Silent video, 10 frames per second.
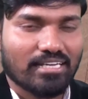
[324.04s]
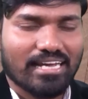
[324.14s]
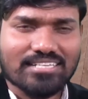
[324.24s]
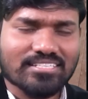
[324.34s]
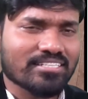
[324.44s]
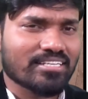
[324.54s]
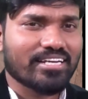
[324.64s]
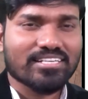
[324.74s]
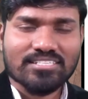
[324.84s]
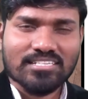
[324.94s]
As this is an
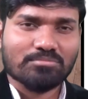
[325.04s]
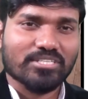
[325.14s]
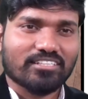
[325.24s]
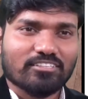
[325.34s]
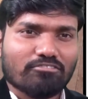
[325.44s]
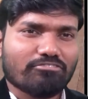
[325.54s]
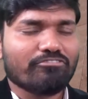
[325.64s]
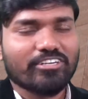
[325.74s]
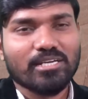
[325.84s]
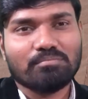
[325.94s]
easy subject,
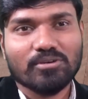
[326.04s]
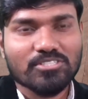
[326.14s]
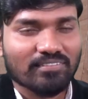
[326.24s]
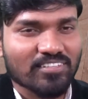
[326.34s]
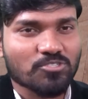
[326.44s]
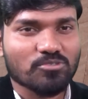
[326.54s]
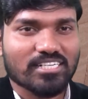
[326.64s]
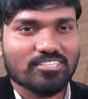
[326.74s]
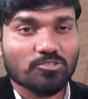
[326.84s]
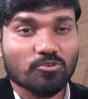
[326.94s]
50% of the
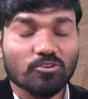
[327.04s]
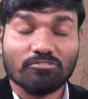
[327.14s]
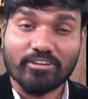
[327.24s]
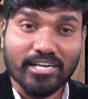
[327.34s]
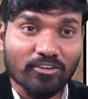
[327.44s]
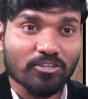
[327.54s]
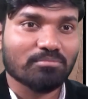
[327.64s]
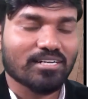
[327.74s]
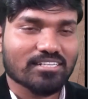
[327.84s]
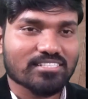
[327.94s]
students score very good
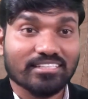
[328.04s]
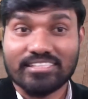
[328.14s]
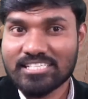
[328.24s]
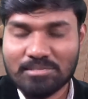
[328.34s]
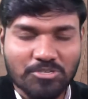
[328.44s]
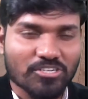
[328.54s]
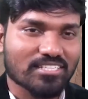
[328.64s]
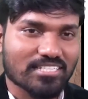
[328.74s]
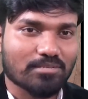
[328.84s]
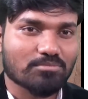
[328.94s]
marks in their semester
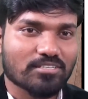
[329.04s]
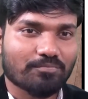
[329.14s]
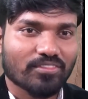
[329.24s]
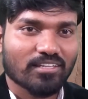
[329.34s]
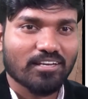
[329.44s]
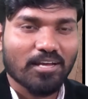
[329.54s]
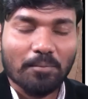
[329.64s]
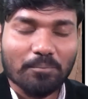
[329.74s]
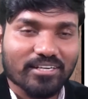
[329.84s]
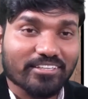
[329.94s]
exams,
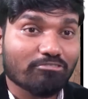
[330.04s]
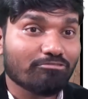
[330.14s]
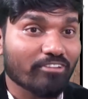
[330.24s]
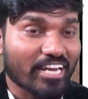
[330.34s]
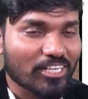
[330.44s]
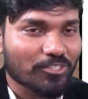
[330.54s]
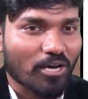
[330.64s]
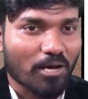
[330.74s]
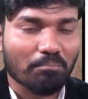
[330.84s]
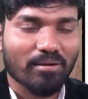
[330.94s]
but they fail to
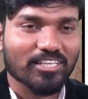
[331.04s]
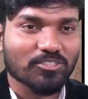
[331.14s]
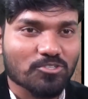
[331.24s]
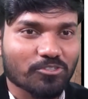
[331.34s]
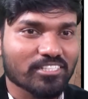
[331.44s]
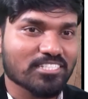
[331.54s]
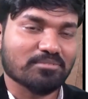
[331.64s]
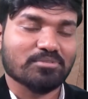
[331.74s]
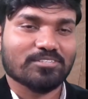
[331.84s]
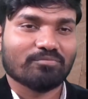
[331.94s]
apply those
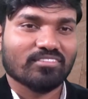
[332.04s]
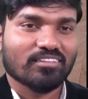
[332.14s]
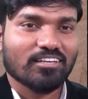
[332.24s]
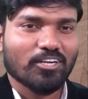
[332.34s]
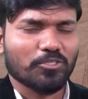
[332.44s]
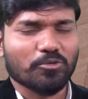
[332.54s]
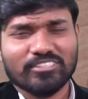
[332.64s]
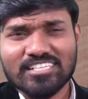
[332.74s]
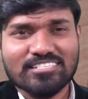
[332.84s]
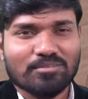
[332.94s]
concepts.
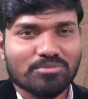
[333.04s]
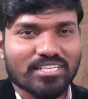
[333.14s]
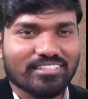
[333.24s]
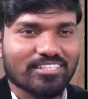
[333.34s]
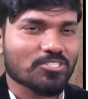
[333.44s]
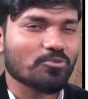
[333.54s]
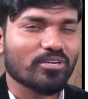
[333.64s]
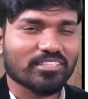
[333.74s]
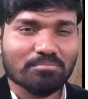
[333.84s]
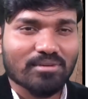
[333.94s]
Knowing the subject and
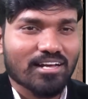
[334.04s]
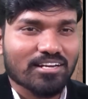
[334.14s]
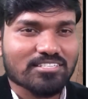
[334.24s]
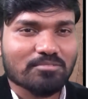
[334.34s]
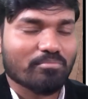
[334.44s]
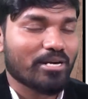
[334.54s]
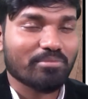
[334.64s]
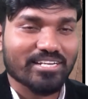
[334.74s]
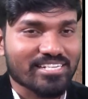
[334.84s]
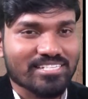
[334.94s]
scoring the marks might
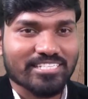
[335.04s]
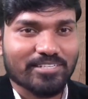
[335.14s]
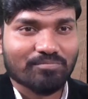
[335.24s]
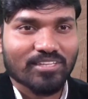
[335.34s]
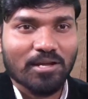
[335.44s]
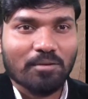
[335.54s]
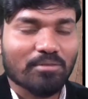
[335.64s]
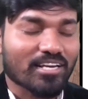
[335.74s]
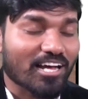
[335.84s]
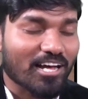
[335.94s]
be easy,
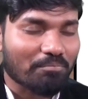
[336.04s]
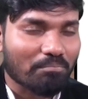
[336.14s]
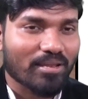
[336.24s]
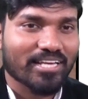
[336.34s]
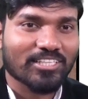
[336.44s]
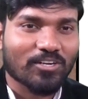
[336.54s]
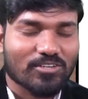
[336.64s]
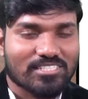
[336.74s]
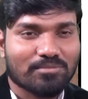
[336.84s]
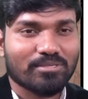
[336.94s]
but applying the
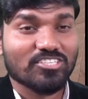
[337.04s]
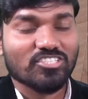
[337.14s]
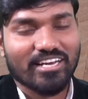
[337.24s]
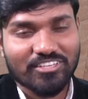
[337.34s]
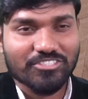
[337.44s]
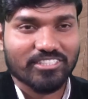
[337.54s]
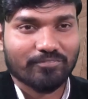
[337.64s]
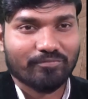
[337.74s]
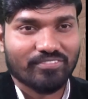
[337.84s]
concept is challenging.